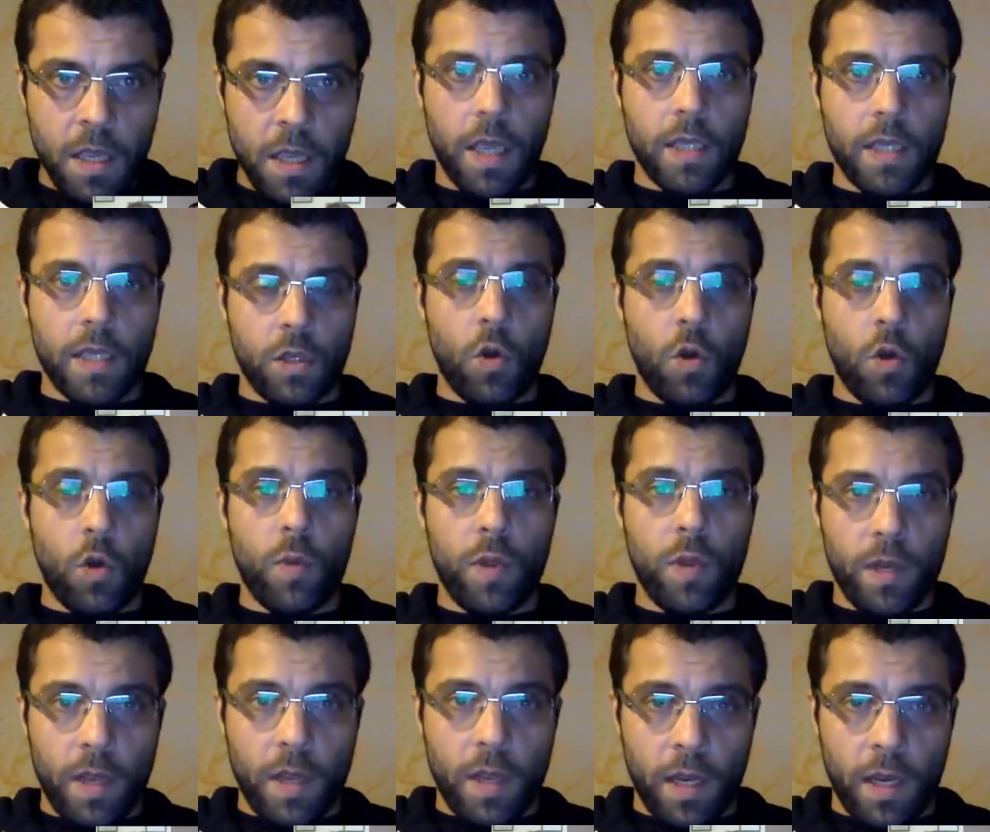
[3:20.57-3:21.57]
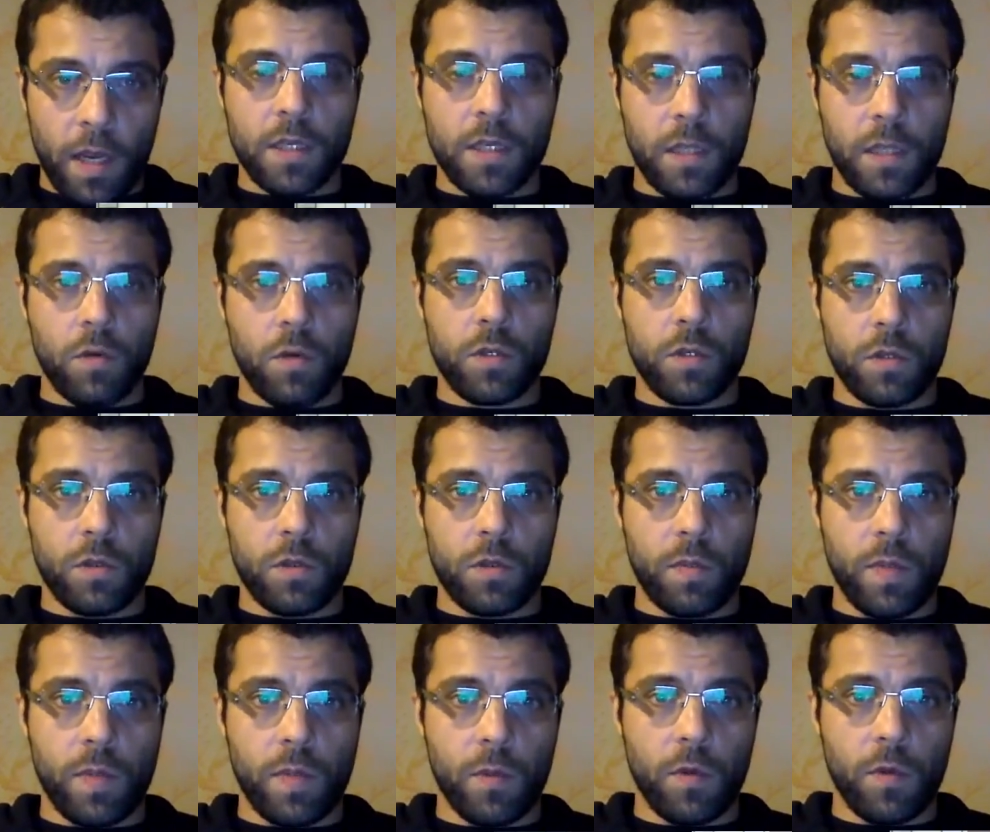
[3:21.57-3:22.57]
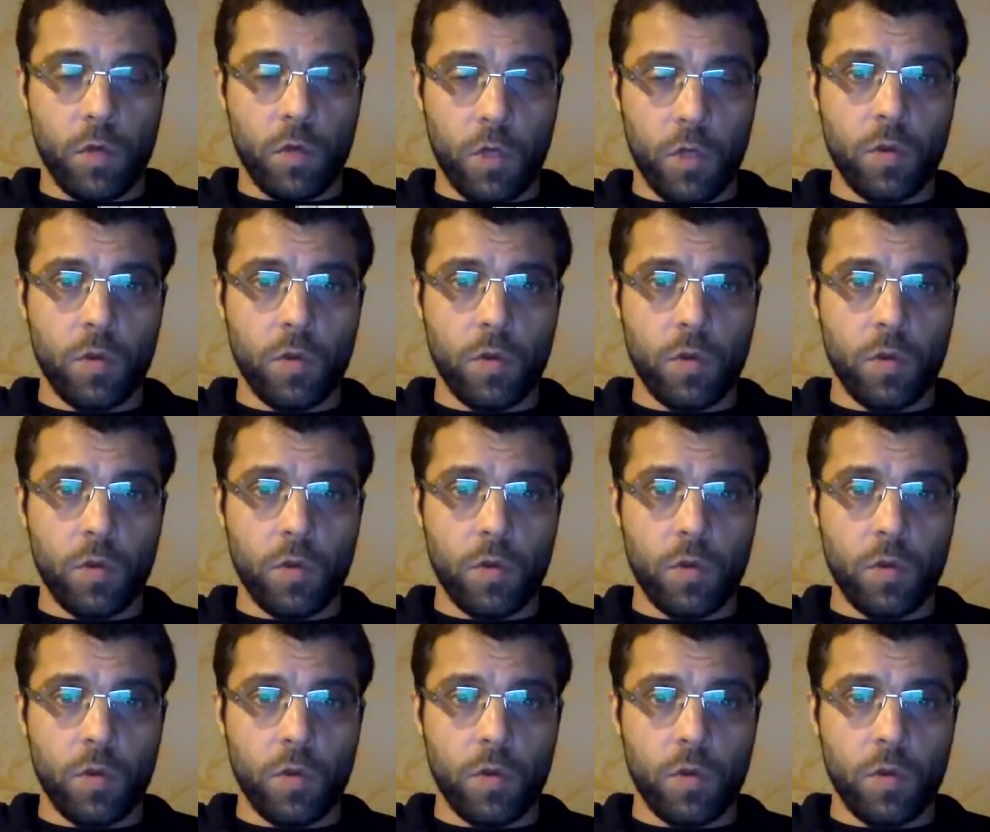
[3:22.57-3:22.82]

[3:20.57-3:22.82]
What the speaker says: as open and as close to the people who